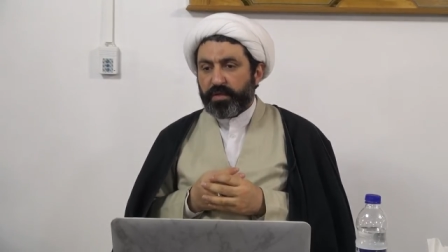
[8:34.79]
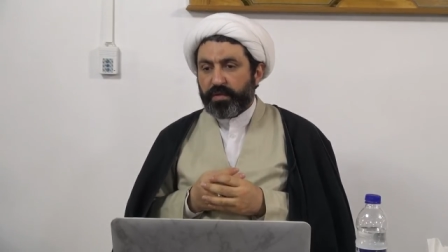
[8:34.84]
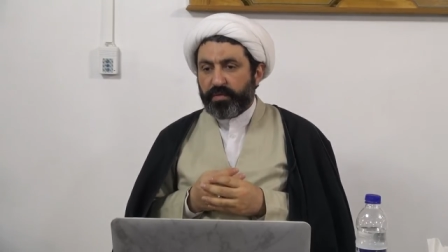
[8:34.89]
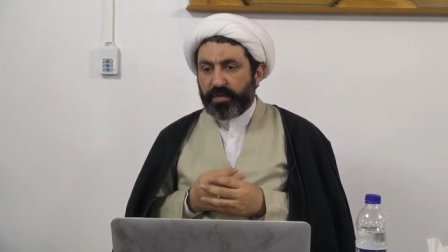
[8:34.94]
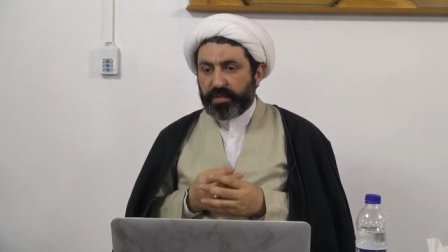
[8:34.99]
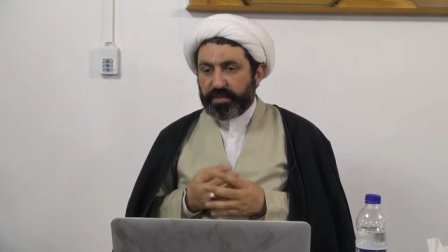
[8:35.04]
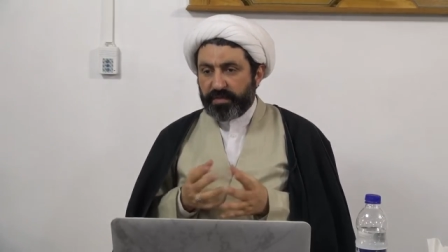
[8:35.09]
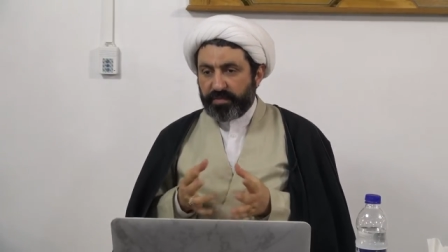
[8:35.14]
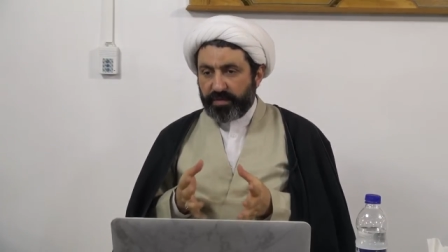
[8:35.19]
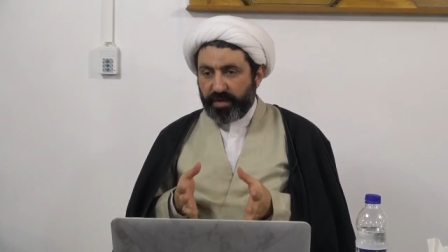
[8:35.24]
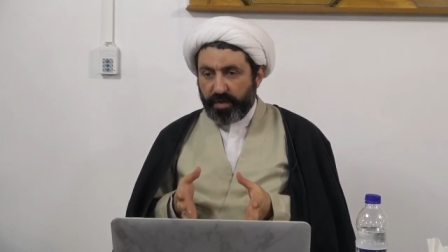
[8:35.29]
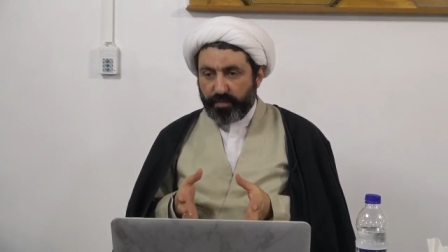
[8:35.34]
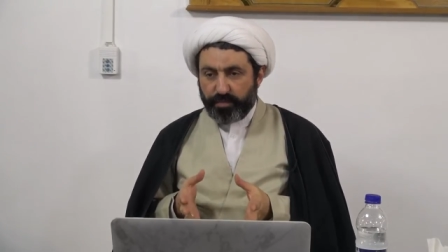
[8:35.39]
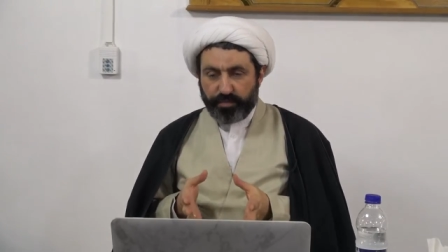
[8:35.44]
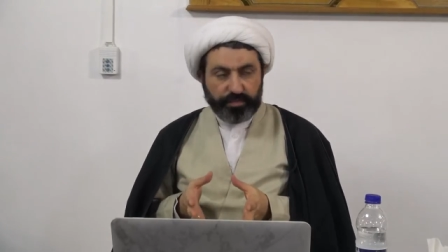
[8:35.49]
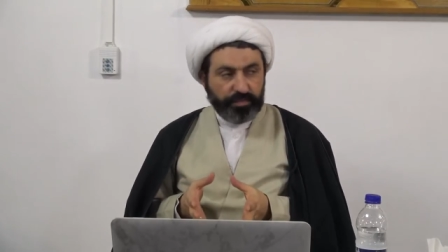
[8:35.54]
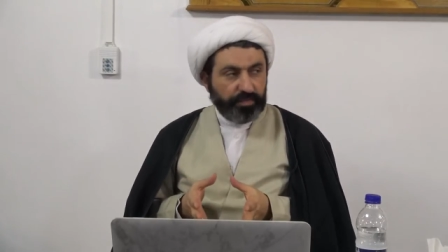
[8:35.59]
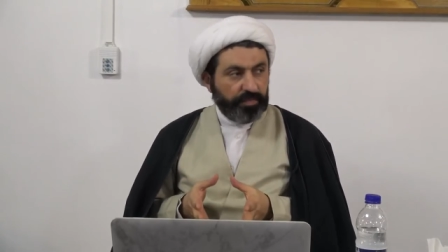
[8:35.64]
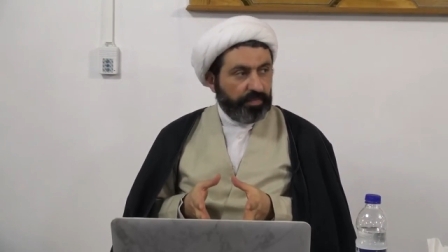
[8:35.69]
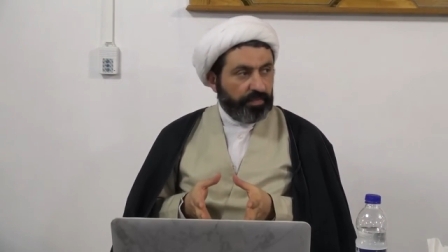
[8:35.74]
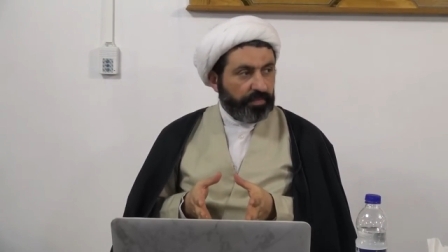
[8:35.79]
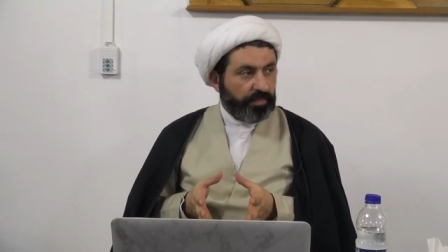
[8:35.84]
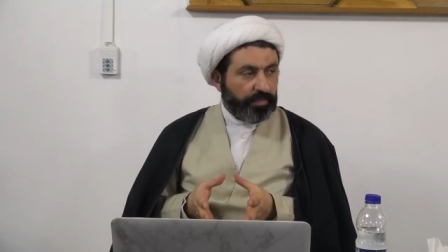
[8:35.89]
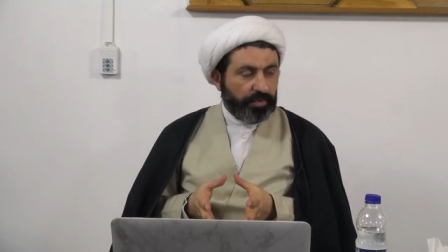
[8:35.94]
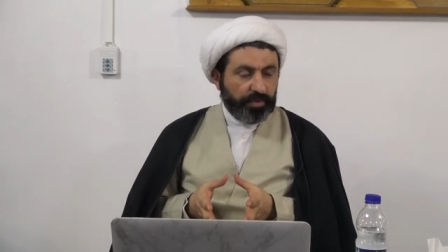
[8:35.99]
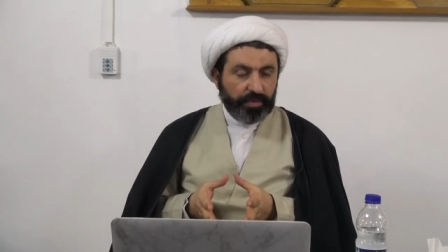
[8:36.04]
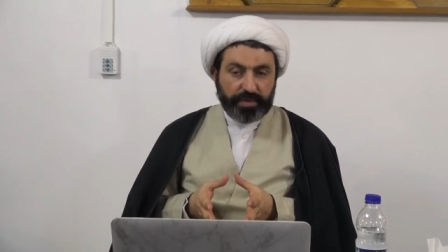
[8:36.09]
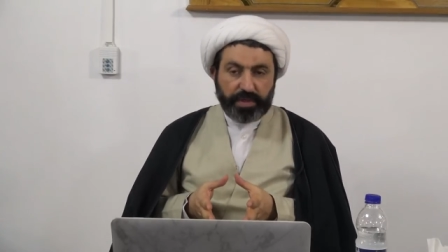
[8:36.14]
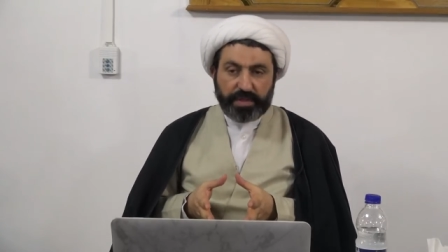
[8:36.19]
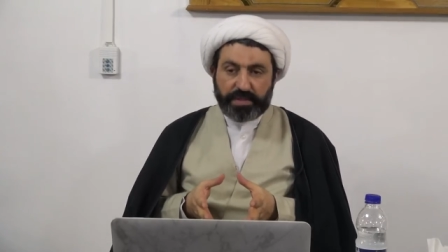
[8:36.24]
whatever I
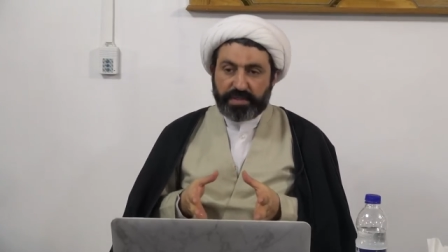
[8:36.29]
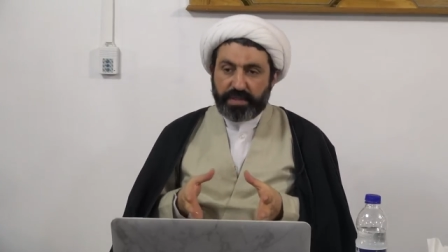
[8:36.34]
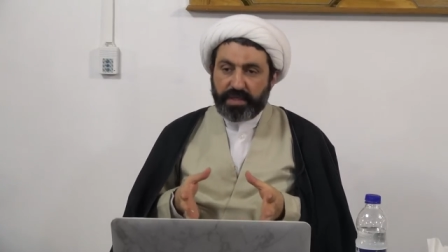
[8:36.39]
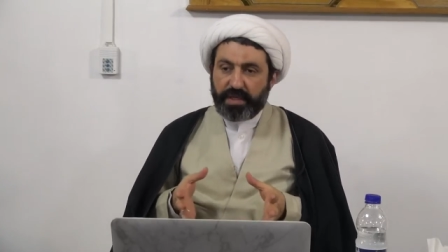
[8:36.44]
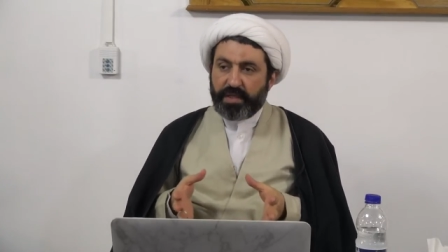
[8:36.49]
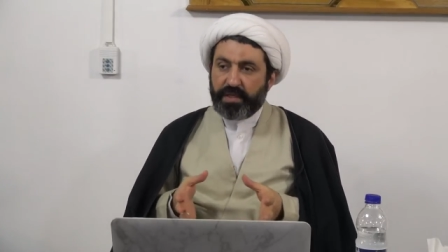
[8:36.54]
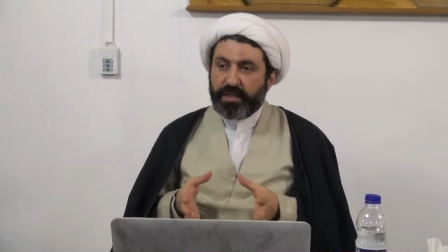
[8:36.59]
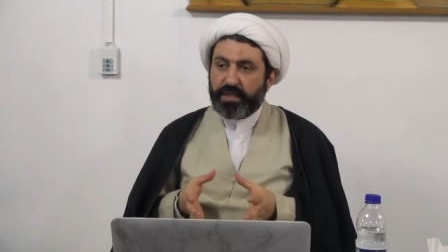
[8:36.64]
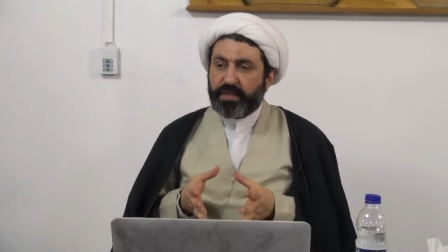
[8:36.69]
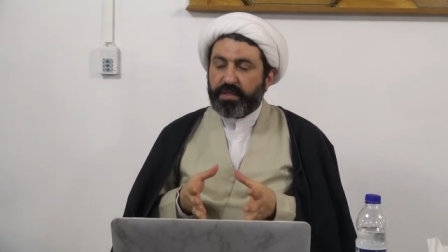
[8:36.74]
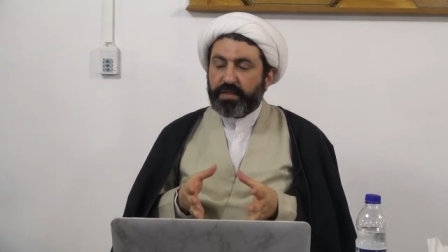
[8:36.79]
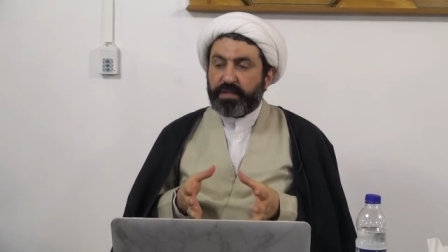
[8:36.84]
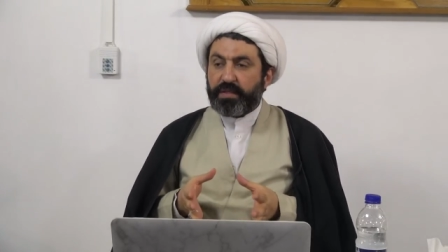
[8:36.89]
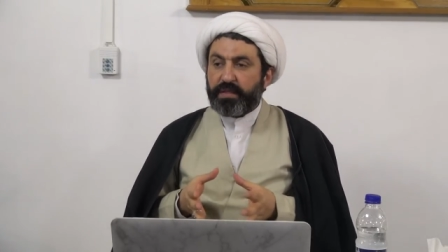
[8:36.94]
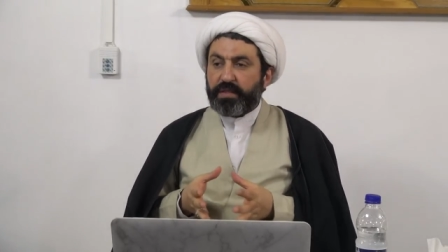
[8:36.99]
wrote is in